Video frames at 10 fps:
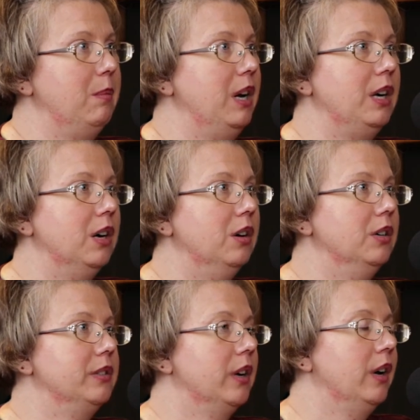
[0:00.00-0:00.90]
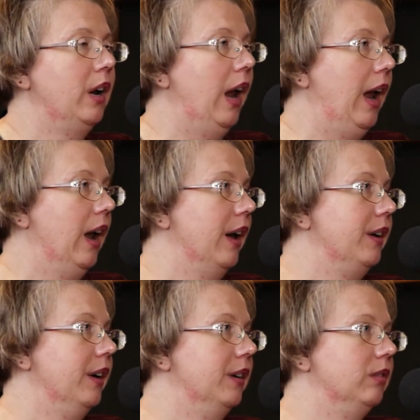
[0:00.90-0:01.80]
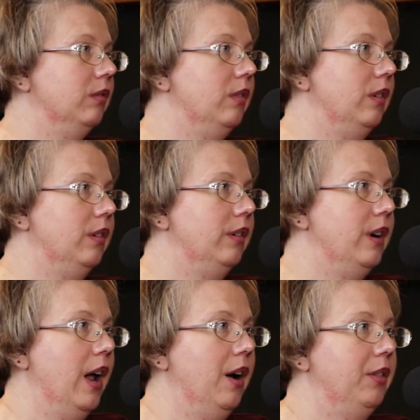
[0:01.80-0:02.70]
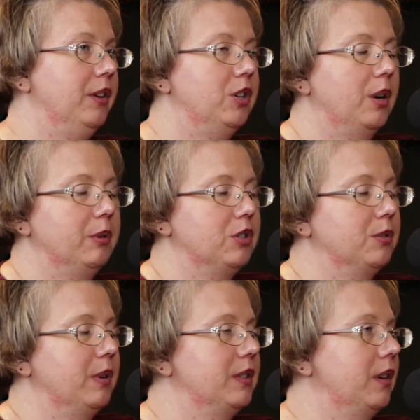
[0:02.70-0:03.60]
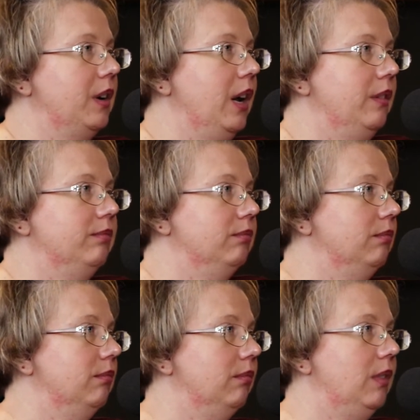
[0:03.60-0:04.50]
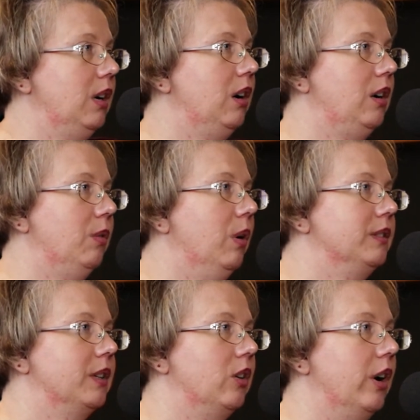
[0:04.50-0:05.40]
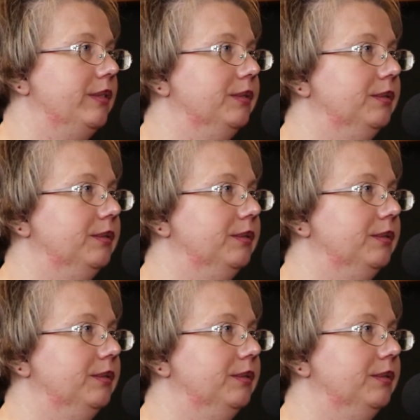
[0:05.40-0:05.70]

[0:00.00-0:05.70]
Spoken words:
many years, and now the gentleman just wants to he wants it gone.